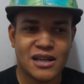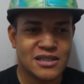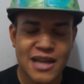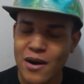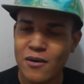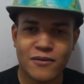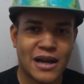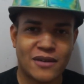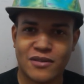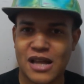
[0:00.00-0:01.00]

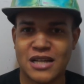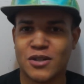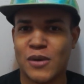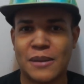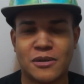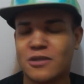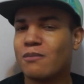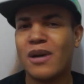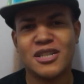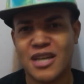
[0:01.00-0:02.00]
terrifying Velociraptors,
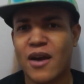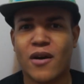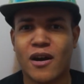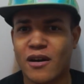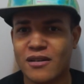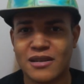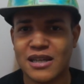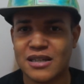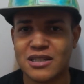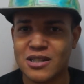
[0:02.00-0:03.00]
much scarier
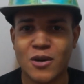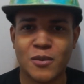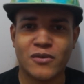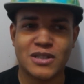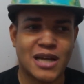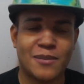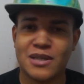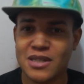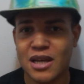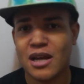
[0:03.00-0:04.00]
than slow moving
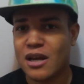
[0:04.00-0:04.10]
zombies.